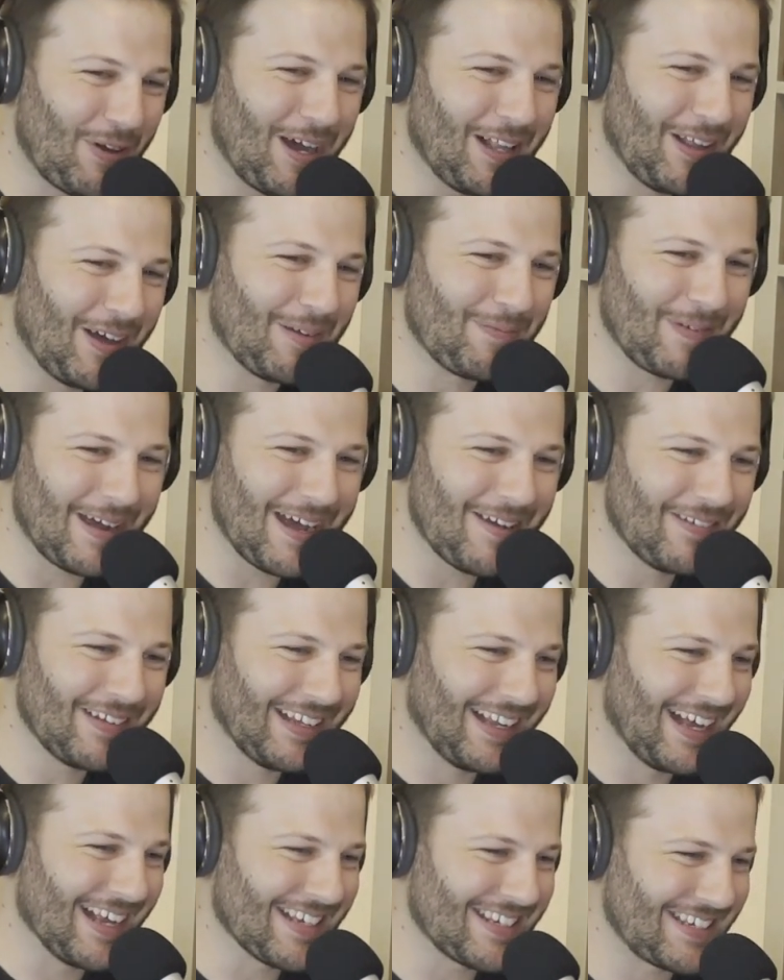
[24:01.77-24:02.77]
Twilight
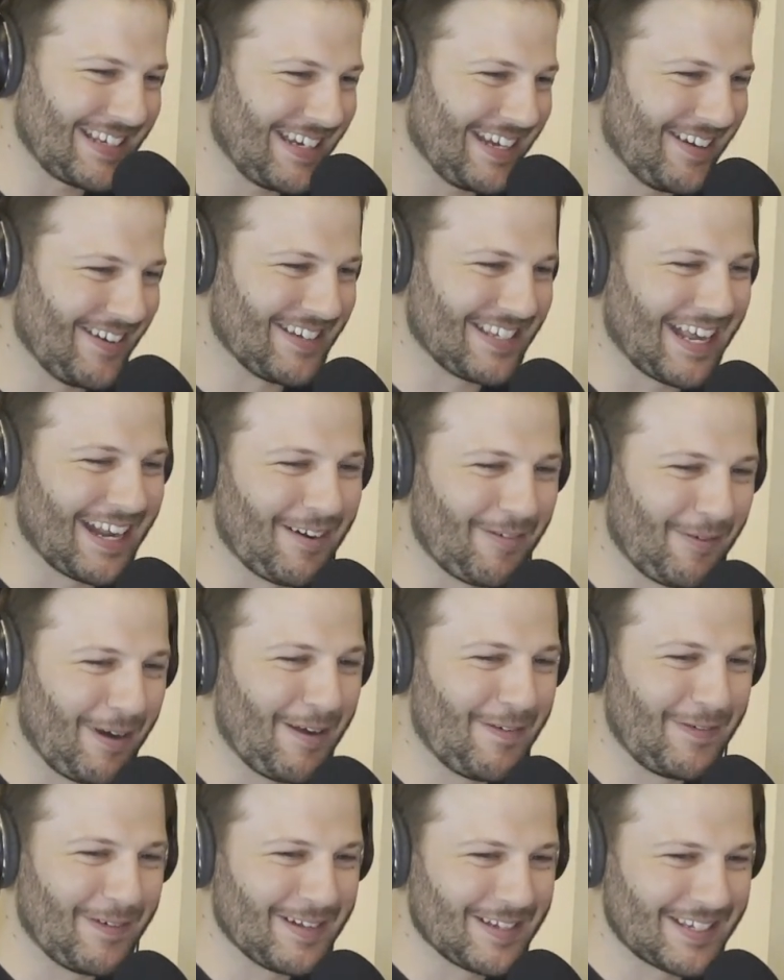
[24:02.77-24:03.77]
Payment last year. Is that a
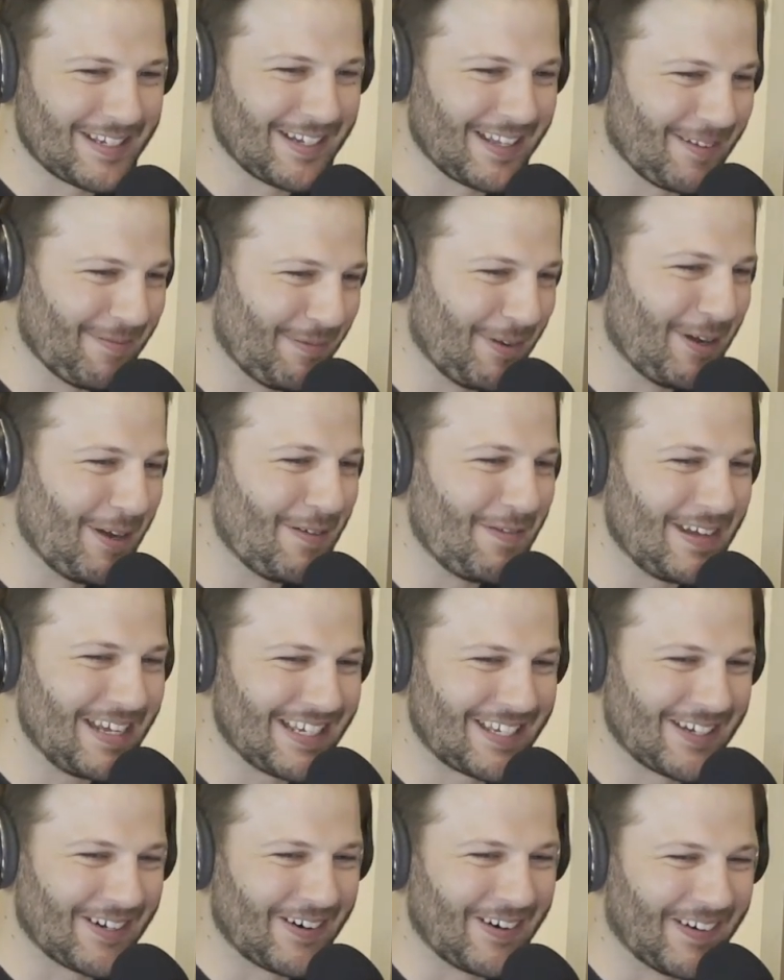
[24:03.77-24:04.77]
reference to the
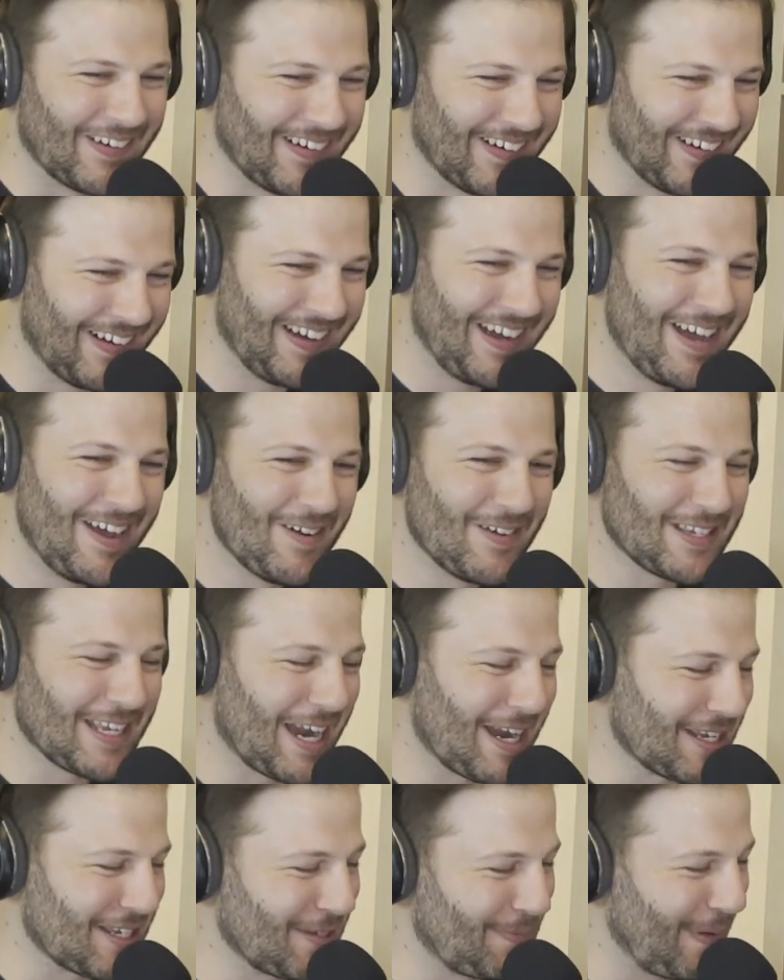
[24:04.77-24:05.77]
movies, or was
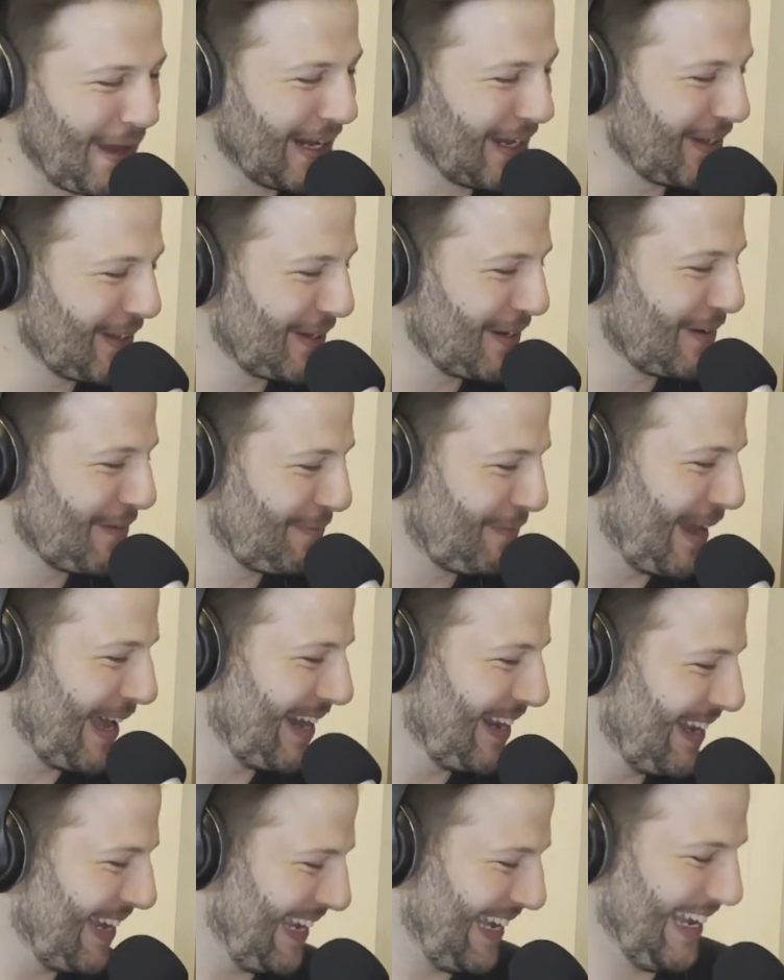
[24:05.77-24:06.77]
that a speculative
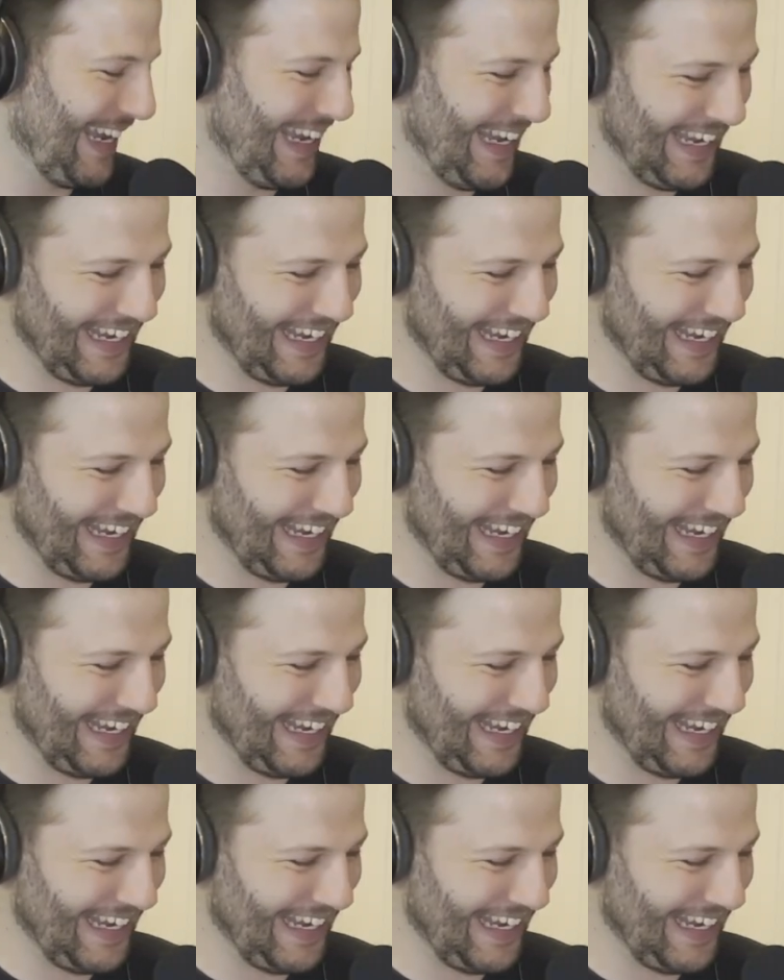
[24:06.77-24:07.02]
bet?